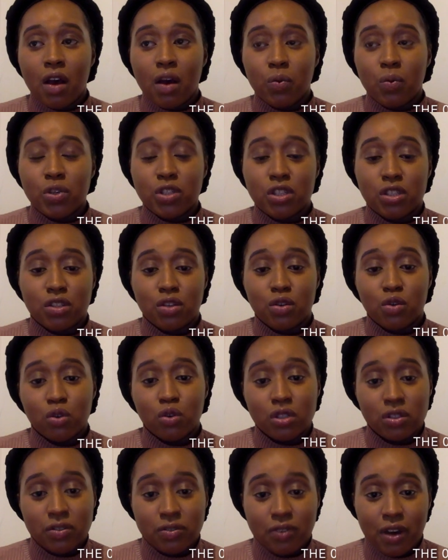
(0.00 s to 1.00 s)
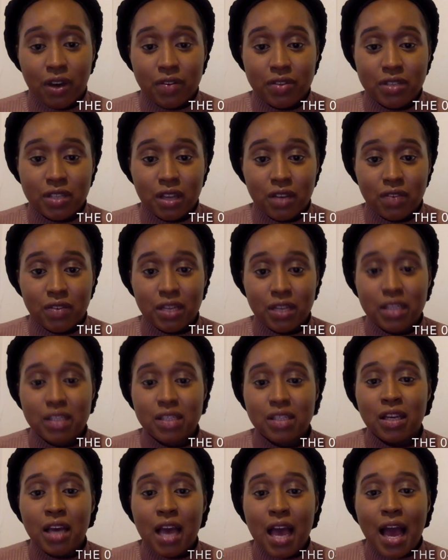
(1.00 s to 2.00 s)
which is the 0 to 5 service,
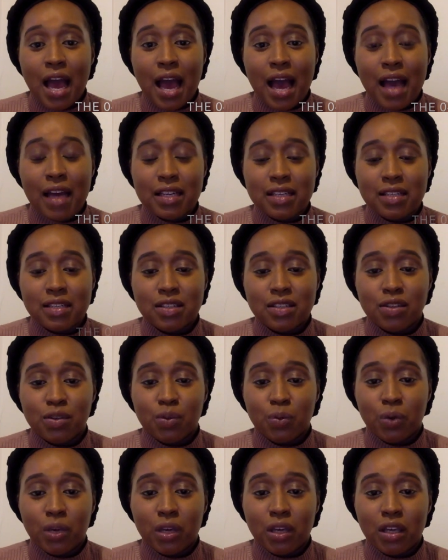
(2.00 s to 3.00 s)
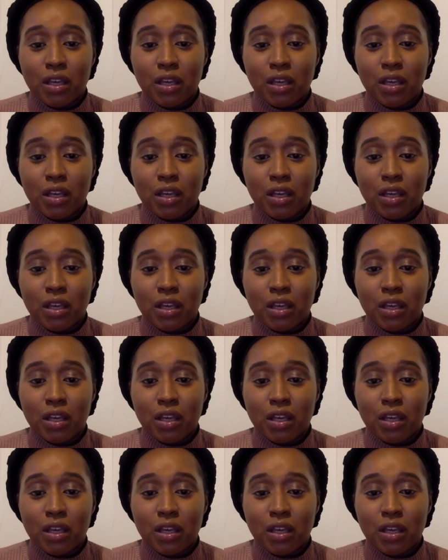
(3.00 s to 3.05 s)
and we